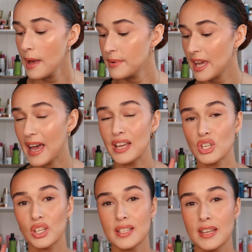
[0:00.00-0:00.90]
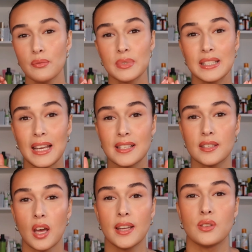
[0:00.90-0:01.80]
But yeah, as you can see from today's
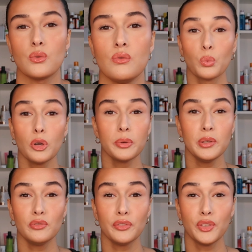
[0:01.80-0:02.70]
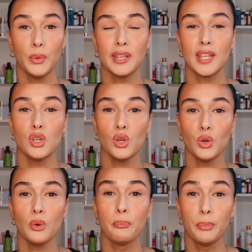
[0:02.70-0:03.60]
title, we'll be reviewing the
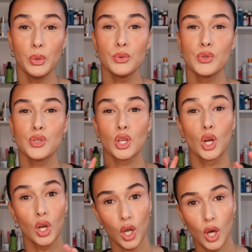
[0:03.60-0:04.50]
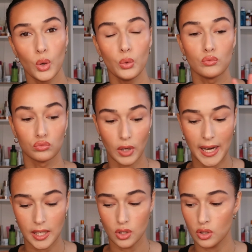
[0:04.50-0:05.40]
new Boots Glow
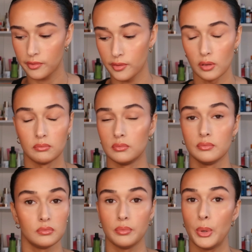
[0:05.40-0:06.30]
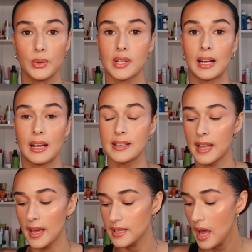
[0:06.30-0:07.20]
range from Boots, like I
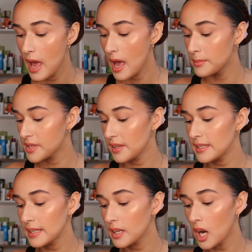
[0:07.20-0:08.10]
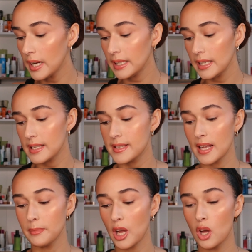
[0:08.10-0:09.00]
said. So they did kindly
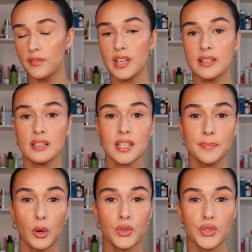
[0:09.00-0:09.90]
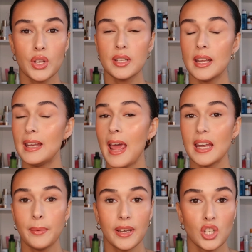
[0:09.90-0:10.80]
send me over. This isn't sponsored in
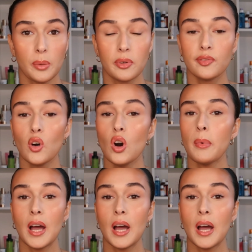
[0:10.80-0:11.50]
any way, shape or form.